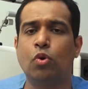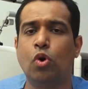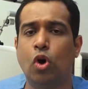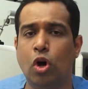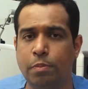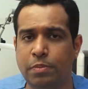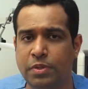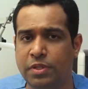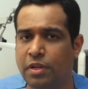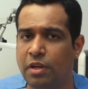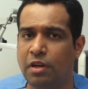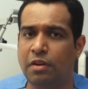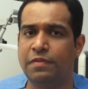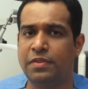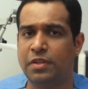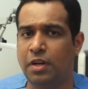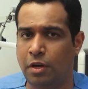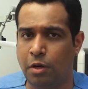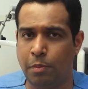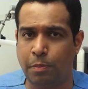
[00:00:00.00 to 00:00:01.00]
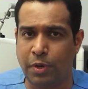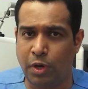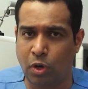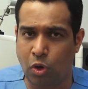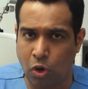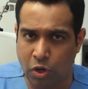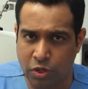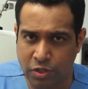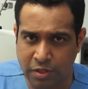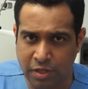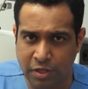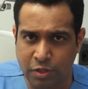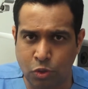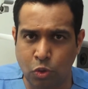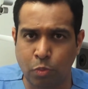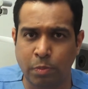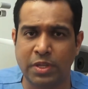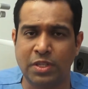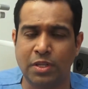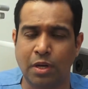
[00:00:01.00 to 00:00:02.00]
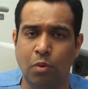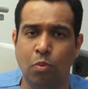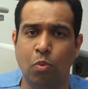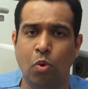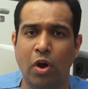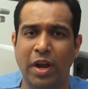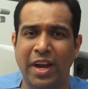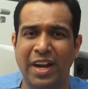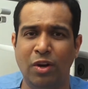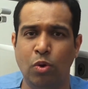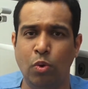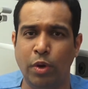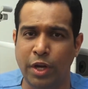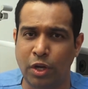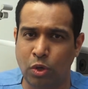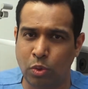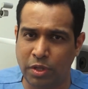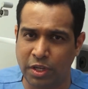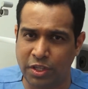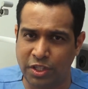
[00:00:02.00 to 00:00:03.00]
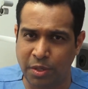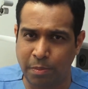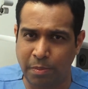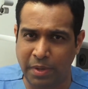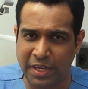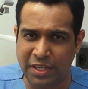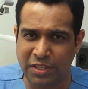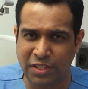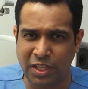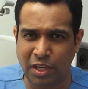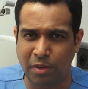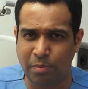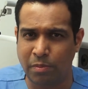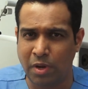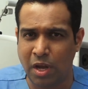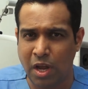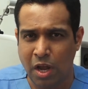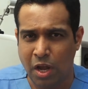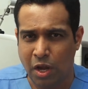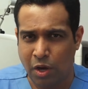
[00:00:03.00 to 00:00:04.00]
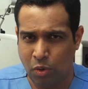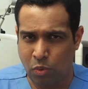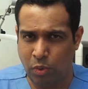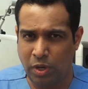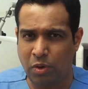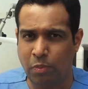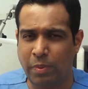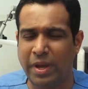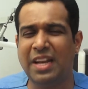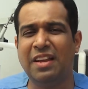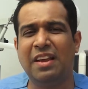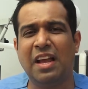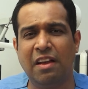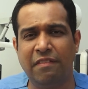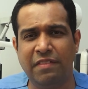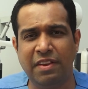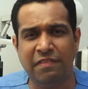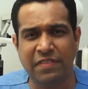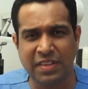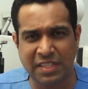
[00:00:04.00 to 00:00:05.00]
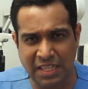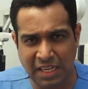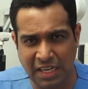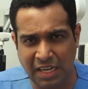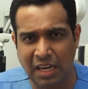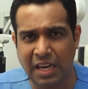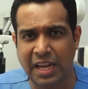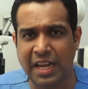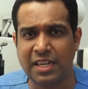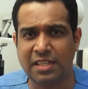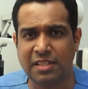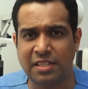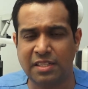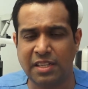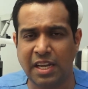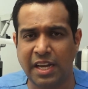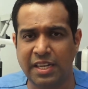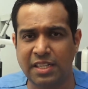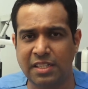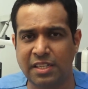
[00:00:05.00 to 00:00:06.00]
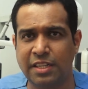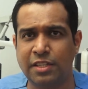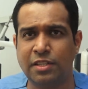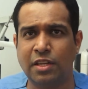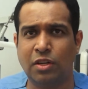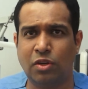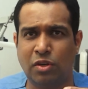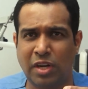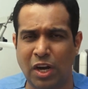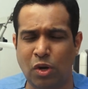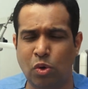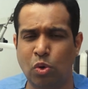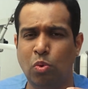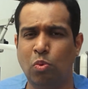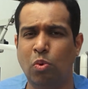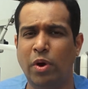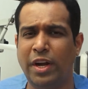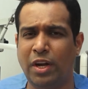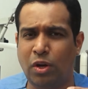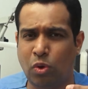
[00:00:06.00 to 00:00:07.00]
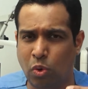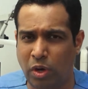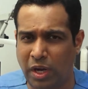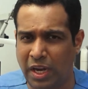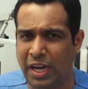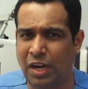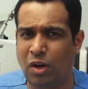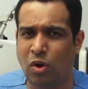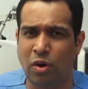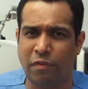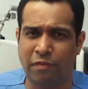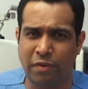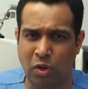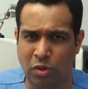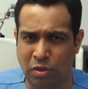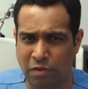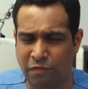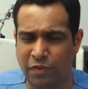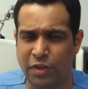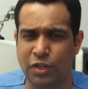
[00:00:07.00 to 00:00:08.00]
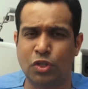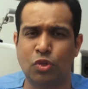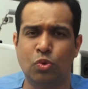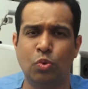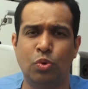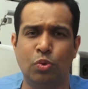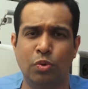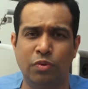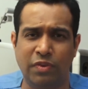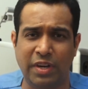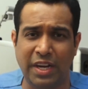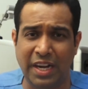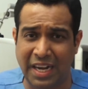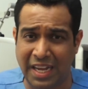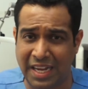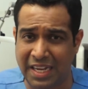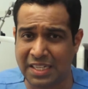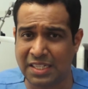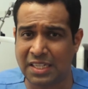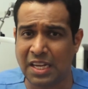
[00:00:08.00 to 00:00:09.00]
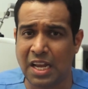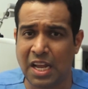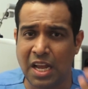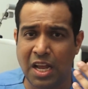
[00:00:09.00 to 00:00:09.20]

observe certain precautions. You must avoid going to the gymnasium, doing very heavy physical exercises. Try to avoid cooking on the first 2 to 3 days,